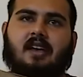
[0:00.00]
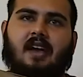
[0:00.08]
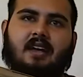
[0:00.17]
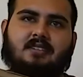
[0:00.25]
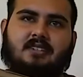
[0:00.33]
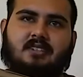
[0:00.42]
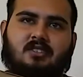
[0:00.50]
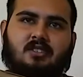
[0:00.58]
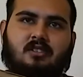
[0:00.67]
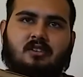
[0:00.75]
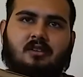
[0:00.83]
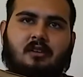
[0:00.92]
access
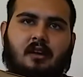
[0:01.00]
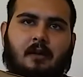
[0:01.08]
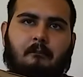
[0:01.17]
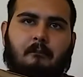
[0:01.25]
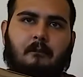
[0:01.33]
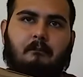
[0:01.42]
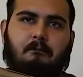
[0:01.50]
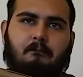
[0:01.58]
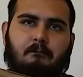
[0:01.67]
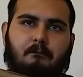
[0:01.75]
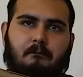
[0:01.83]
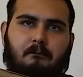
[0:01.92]
your
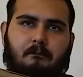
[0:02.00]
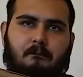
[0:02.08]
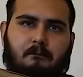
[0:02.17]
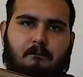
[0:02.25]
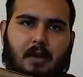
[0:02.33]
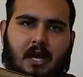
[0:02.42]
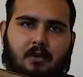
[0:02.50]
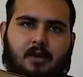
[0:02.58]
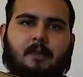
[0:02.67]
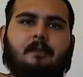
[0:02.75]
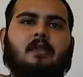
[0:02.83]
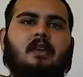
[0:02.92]
battery.